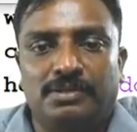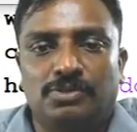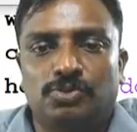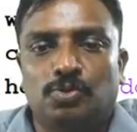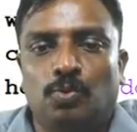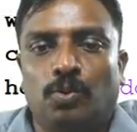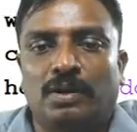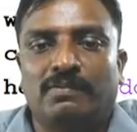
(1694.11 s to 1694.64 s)

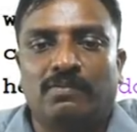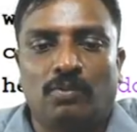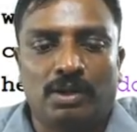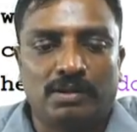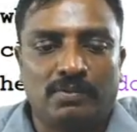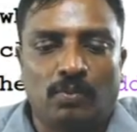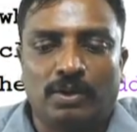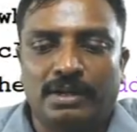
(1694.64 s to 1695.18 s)
So
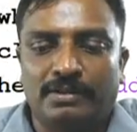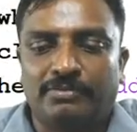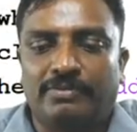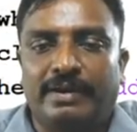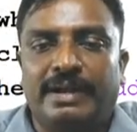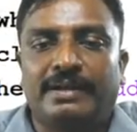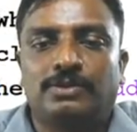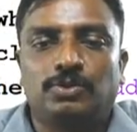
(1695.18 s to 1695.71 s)
what if
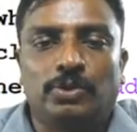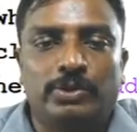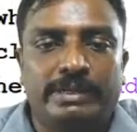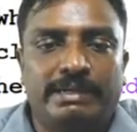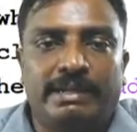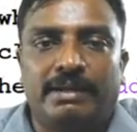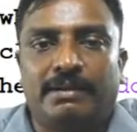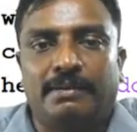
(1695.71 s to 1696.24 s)
I add
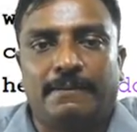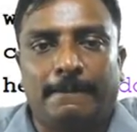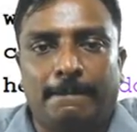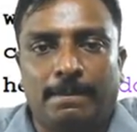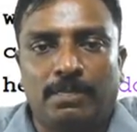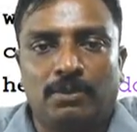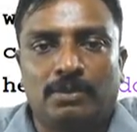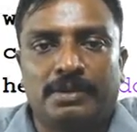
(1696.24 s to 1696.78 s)
10?
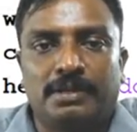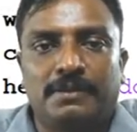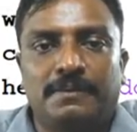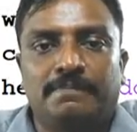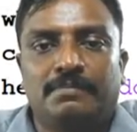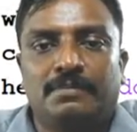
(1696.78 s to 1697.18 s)
Okay.